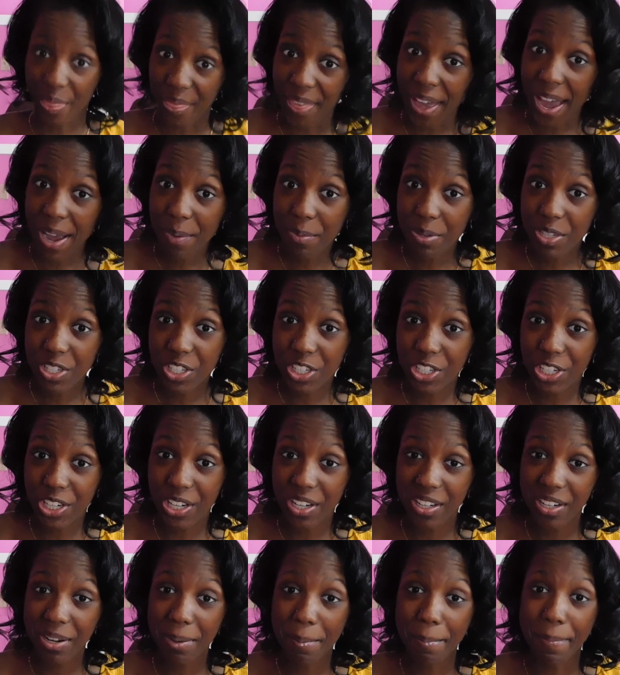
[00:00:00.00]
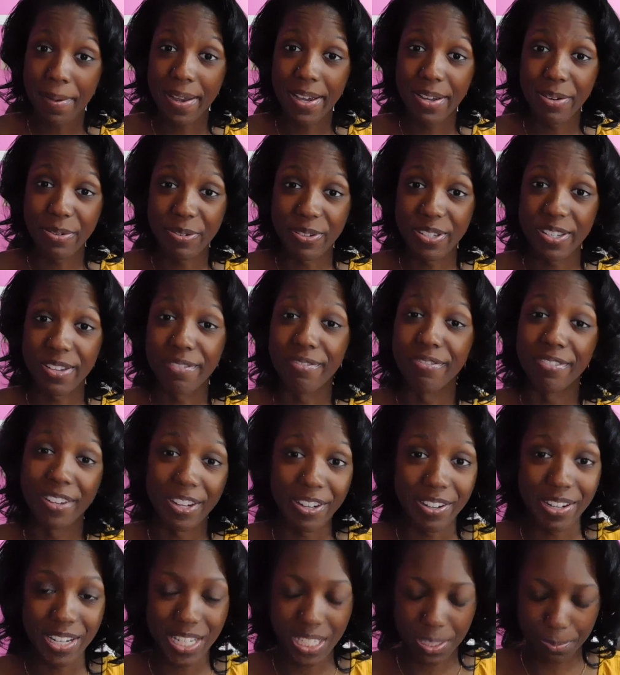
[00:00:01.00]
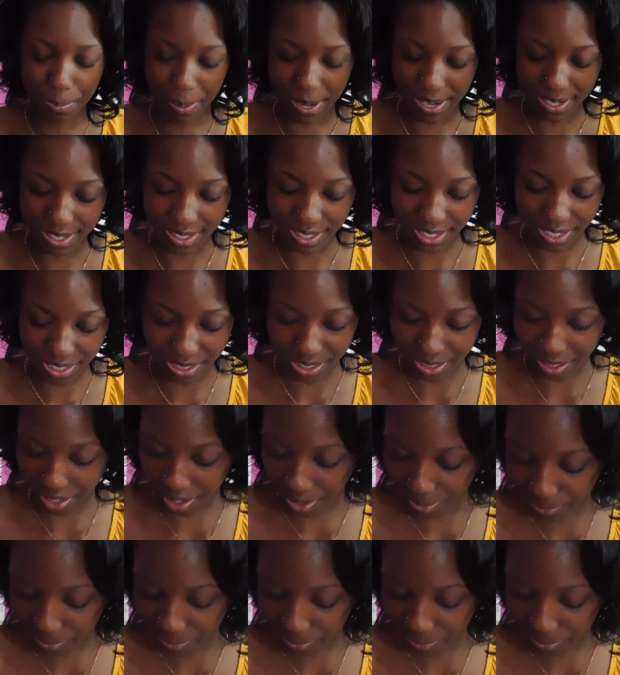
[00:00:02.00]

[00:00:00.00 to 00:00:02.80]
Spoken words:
That was good, but it was very spicy, so